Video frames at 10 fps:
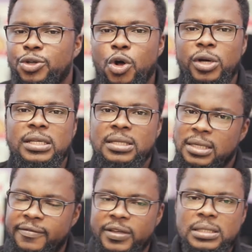you don't
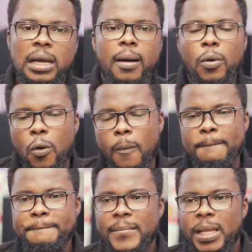deserve it, come home.
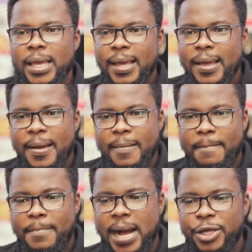
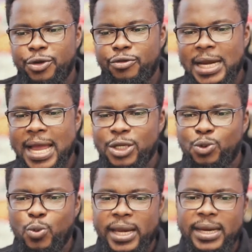But you
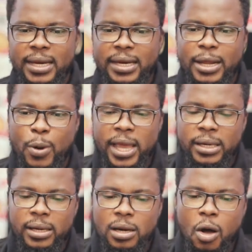realize when they were
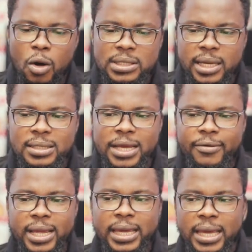in the court and
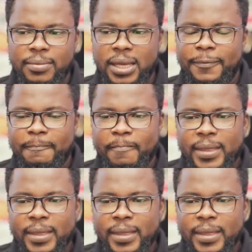Tariq came in,